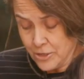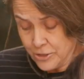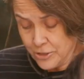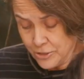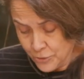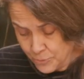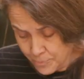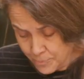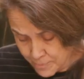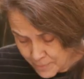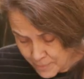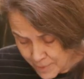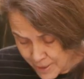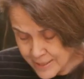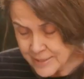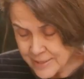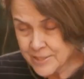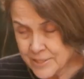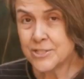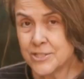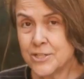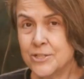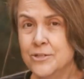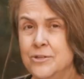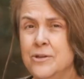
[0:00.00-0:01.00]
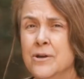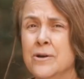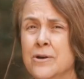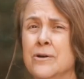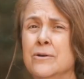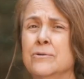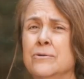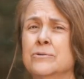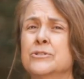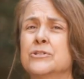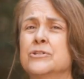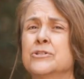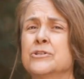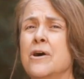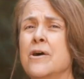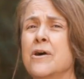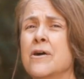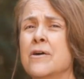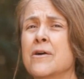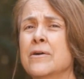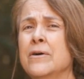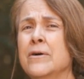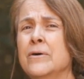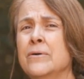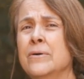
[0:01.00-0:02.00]
you must know
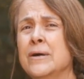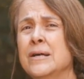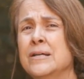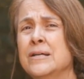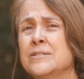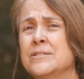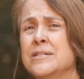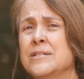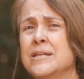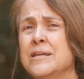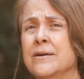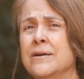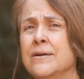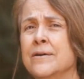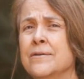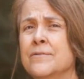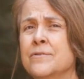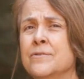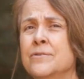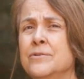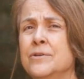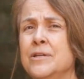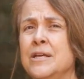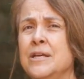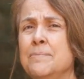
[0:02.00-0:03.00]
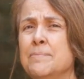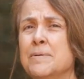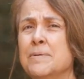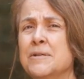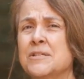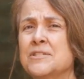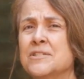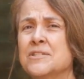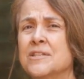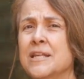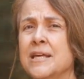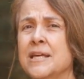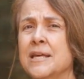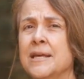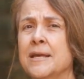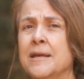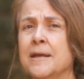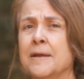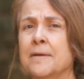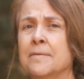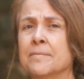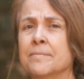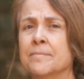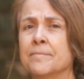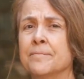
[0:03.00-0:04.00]
sorrow as the other deepest
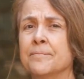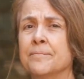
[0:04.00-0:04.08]
thing.